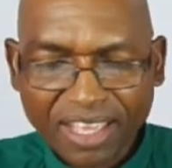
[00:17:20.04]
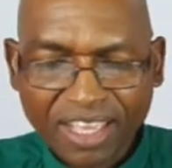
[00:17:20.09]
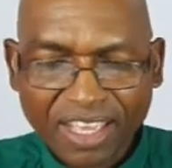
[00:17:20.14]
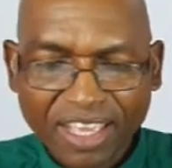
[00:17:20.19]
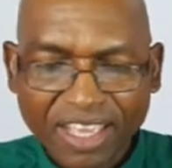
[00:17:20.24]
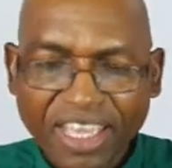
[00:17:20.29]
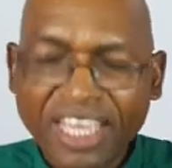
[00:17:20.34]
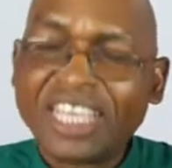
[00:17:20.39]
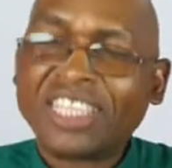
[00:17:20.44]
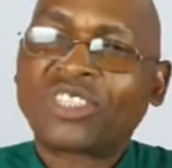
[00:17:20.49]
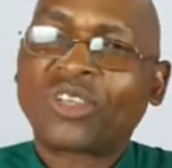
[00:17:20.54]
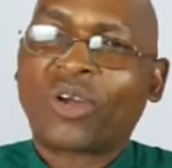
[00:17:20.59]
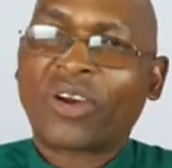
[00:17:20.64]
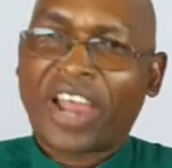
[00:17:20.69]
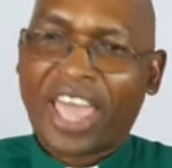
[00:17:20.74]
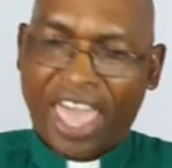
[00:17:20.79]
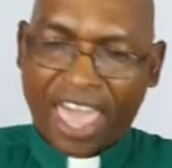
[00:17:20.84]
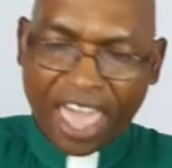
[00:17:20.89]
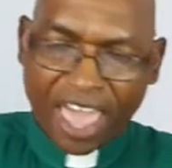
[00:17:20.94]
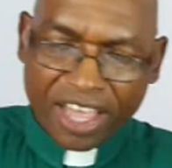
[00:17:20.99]
His or
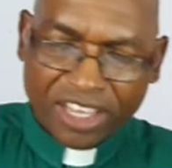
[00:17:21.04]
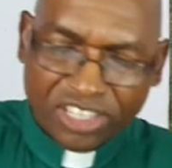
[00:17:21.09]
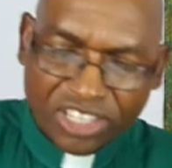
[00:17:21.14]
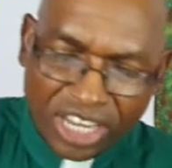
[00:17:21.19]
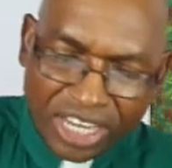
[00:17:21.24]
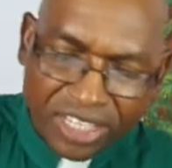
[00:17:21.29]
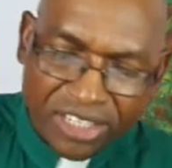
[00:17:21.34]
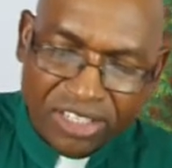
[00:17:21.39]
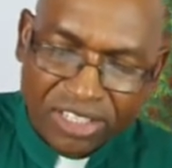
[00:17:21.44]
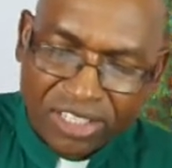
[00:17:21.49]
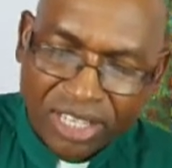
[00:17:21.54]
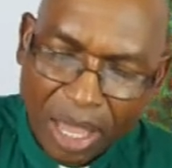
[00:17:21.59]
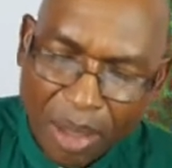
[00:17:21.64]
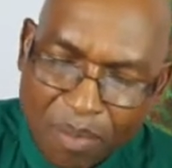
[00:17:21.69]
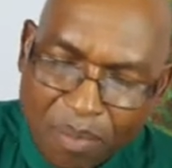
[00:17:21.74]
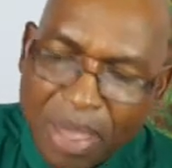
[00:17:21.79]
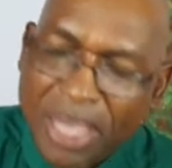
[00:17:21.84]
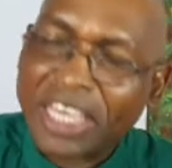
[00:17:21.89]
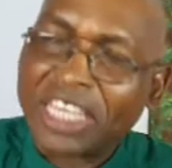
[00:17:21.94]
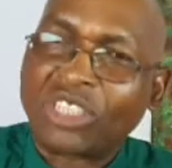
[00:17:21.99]
her actions
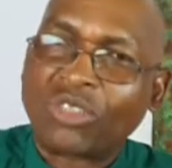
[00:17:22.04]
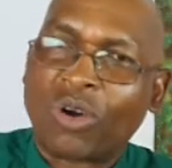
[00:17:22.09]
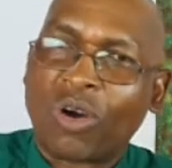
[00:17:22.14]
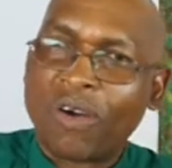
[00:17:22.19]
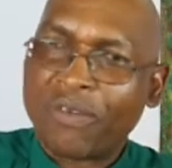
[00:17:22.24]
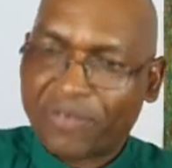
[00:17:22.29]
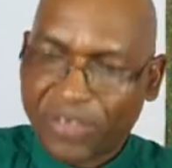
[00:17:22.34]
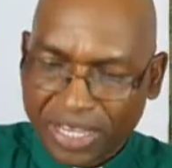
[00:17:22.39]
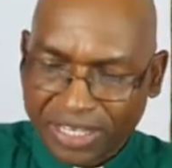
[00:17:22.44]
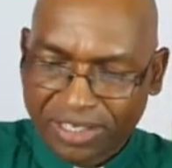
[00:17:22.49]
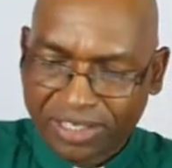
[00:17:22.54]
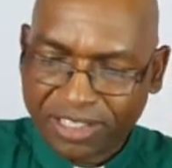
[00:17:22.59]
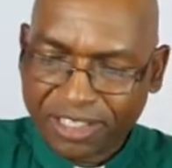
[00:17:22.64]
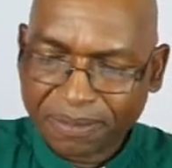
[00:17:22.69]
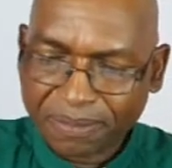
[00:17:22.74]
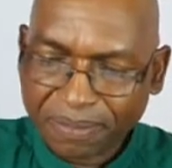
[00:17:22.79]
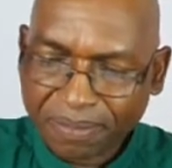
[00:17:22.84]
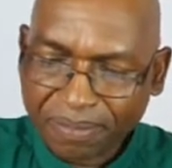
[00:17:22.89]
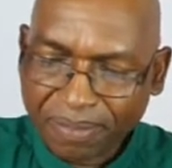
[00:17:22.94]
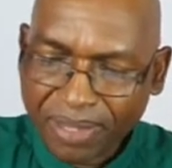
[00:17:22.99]
make it obvious.
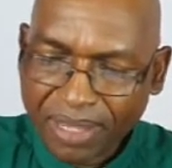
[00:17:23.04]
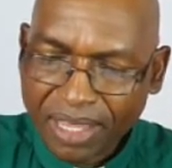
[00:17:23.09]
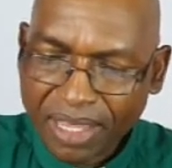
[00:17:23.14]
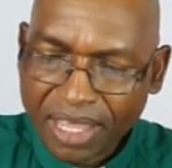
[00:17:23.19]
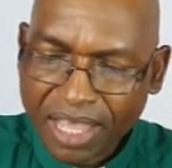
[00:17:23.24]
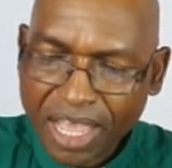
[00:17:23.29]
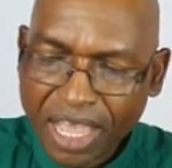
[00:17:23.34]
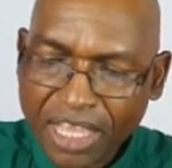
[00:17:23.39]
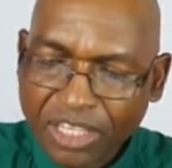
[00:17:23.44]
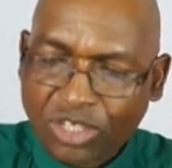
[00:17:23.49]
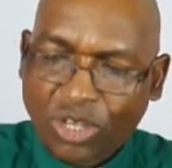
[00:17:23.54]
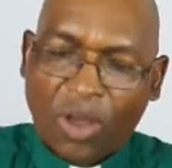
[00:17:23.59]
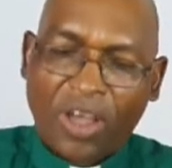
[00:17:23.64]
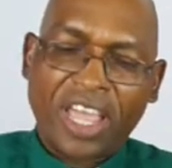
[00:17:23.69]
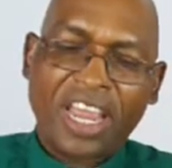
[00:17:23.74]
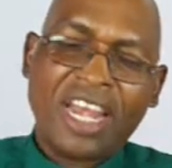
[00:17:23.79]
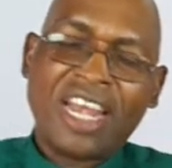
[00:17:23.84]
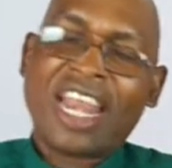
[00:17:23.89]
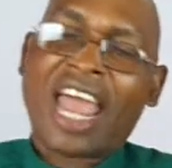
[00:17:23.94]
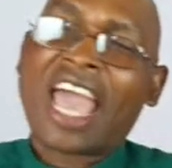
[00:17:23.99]
So
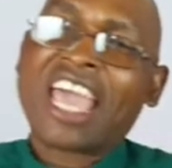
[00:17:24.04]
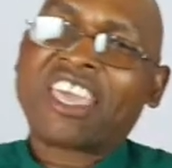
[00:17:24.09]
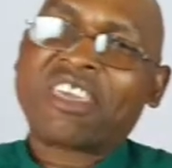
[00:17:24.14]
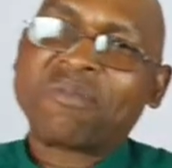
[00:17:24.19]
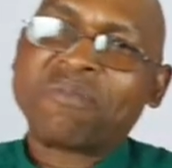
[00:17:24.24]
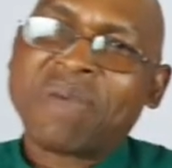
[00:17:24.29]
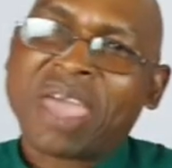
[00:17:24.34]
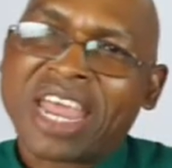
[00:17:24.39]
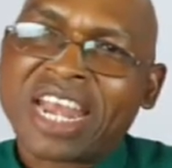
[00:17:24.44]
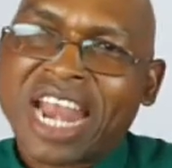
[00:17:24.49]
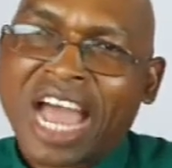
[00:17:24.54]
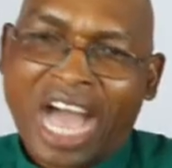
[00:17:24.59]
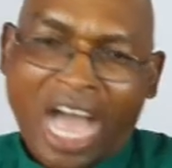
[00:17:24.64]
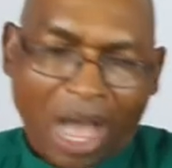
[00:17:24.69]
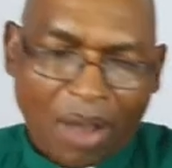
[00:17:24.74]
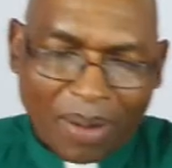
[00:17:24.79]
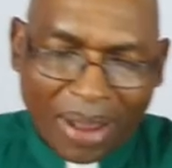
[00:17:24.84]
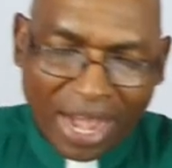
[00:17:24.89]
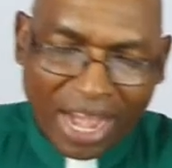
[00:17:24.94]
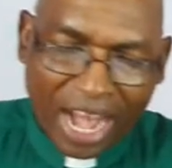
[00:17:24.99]
in like manner,
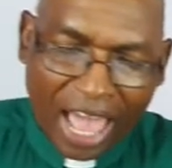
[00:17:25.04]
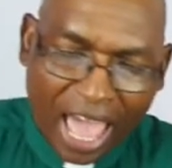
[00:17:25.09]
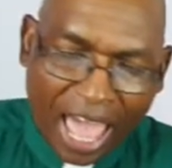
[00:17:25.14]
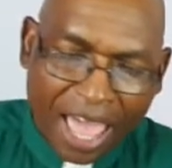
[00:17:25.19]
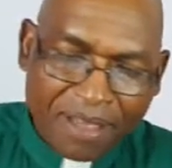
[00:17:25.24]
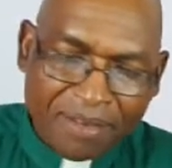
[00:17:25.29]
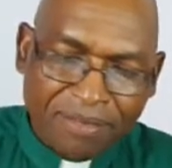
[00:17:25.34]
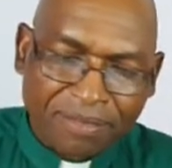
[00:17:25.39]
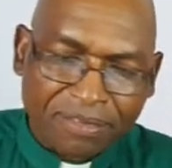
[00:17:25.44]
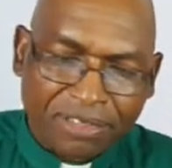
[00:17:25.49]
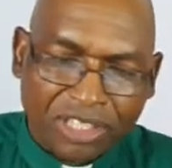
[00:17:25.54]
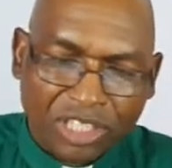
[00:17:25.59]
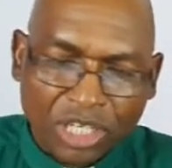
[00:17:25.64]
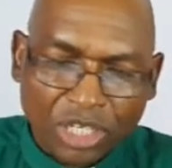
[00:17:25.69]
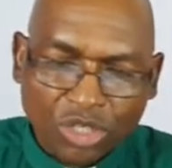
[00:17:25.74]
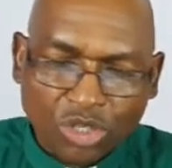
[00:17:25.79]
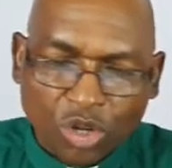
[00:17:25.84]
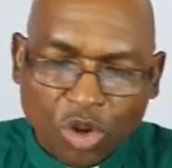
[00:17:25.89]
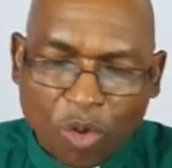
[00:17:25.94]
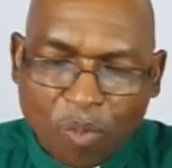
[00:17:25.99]
our lives
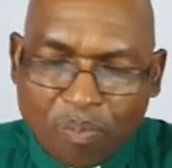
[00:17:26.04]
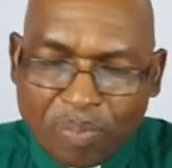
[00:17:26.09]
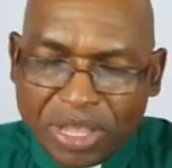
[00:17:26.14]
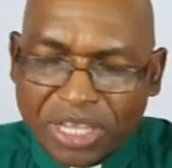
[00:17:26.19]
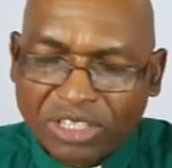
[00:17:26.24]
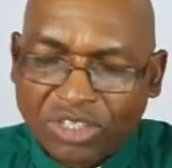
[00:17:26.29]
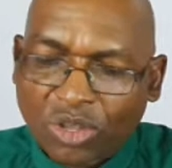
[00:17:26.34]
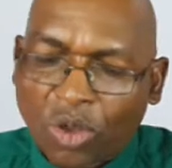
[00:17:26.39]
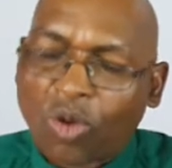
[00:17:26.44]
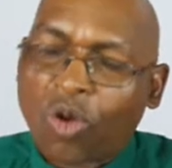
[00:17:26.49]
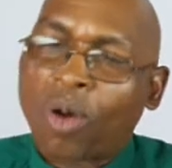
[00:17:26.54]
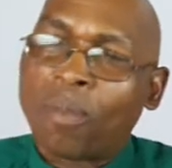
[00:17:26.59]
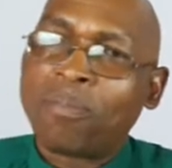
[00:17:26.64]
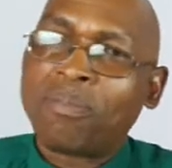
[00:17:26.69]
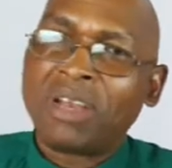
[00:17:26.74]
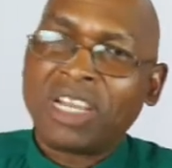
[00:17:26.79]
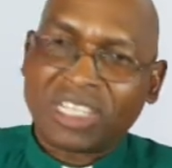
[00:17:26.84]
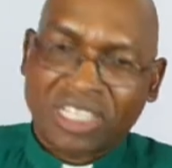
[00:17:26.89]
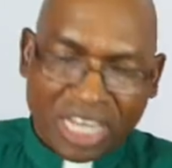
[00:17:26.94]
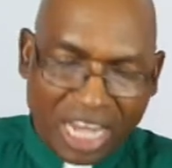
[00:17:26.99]
should be so
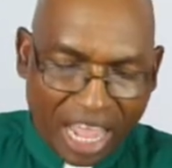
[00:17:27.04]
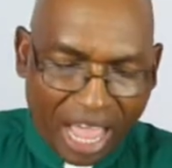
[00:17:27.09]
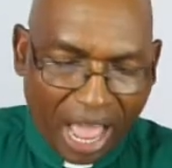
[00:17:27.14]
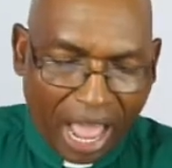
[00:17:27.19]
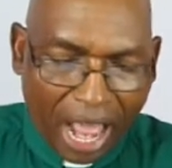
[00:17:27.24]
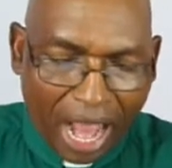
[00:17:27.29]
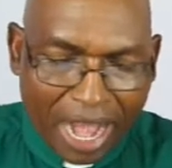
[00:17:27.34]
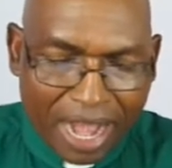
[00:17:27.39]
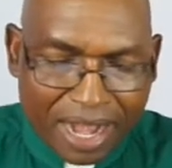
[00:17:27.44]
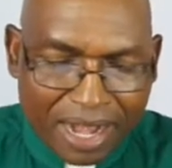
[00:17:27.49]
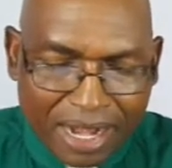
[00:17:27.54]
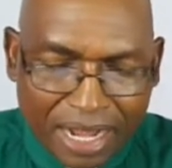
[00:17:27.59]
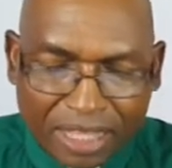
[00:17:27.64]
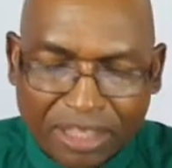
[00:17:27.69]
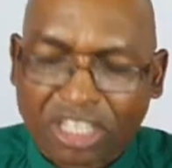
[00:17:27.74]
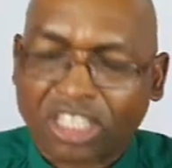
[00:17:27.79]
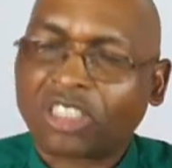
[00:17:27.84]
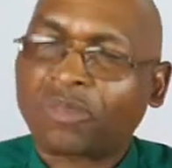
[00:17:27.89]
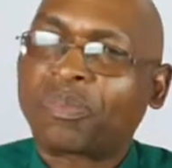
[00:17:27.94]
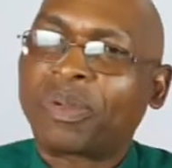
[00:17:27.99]
completely under
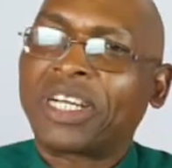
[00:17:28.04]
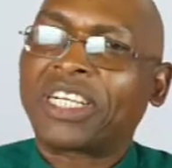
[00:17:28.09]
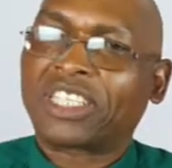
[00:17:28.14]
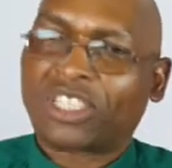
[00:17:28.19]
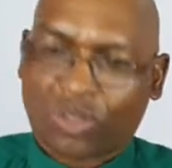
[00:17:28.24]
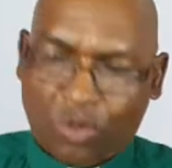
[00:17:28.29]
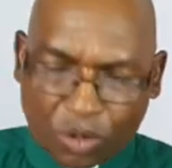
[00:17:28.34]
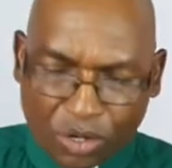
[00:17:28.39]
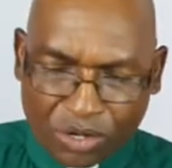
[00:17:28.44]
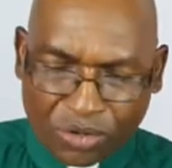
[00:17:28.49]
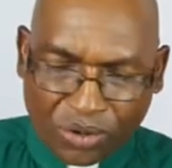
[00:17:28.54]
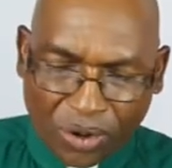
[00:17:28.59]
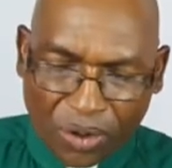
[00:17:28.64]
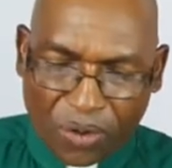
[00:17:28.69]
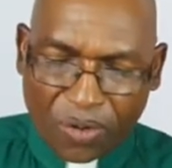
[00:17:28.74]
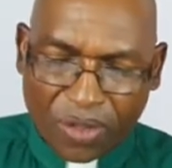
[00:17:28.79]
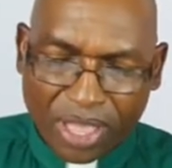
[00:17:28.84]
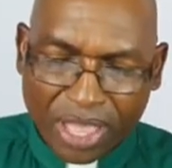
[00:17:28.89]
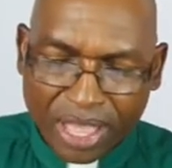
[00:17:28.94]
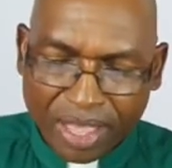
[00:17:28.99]
the Spirit's
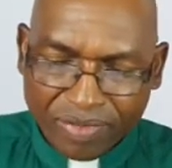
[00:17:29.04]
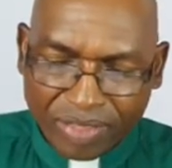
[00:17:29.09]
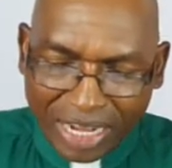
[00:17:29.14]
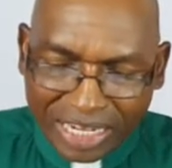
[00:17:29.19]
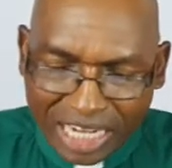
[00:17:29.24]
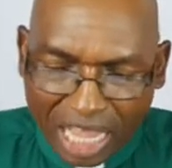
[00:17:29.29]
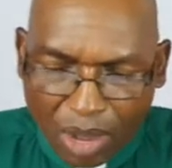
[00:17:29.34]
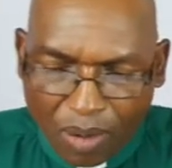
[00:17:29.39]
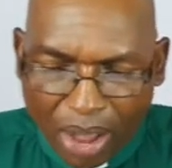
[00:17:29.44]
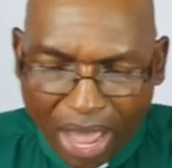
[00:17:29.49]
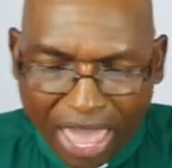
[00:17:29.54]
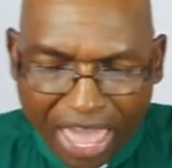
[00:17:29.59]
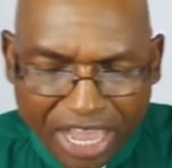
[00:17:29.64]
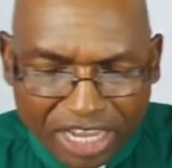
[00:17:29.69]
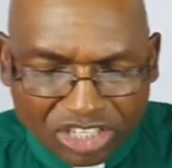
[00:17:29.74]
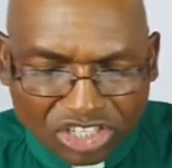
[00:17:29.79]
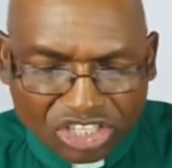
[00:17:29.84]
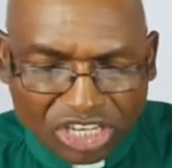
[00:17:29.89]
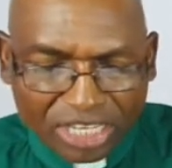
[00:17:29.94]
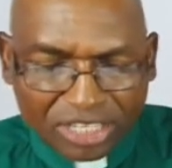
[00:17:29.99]
control that our
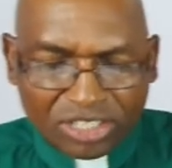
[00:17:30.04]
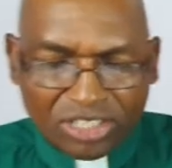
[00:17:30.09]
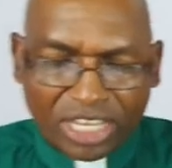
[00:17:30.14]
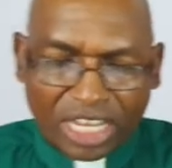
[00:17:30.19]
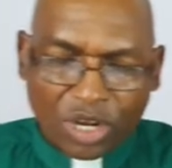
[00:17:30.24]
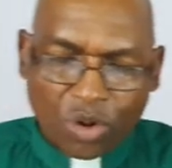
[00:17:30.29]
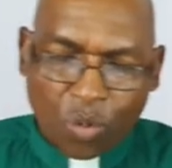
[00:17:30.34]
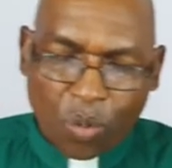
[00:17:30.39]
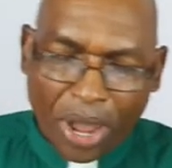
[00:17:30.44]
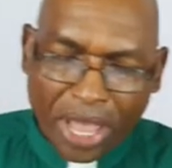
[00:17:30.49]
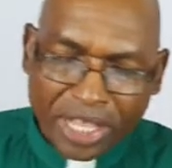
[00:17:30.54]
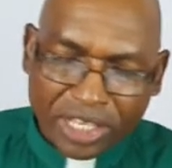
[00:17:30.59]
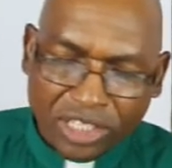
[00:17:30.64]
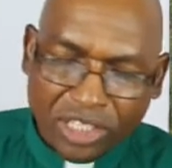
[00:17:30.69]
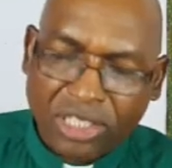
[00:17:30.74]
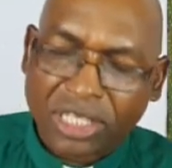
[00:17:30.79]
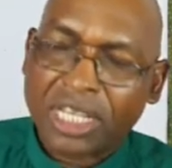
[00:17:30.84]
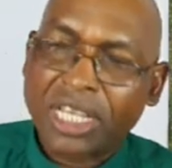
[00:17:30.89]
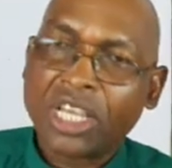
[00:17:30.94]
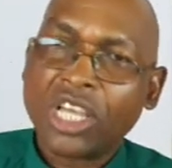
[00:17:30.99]
actions and
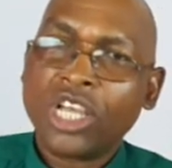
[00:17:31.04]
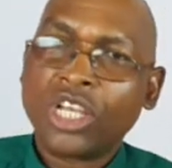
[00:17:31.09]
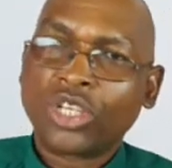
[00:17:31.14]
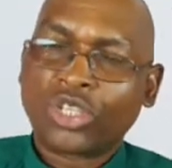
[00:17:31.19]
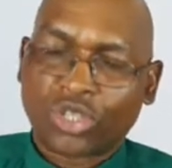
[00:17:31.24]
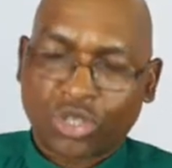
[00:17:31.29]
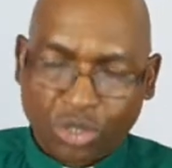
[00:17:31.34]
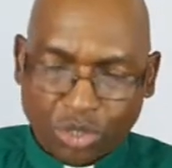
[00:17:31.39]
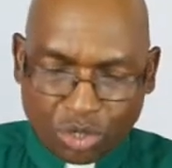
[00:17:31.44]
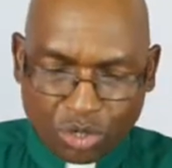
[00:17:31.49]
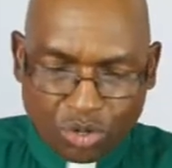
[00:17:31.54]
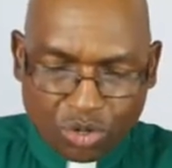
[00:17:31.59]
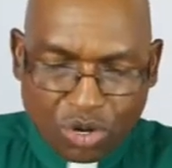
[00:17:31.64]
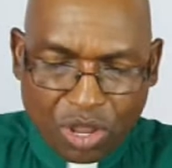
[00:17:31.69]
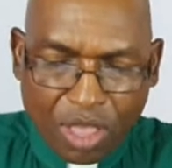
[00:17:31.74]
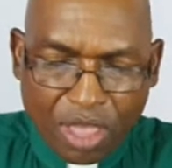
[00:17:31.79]
ways show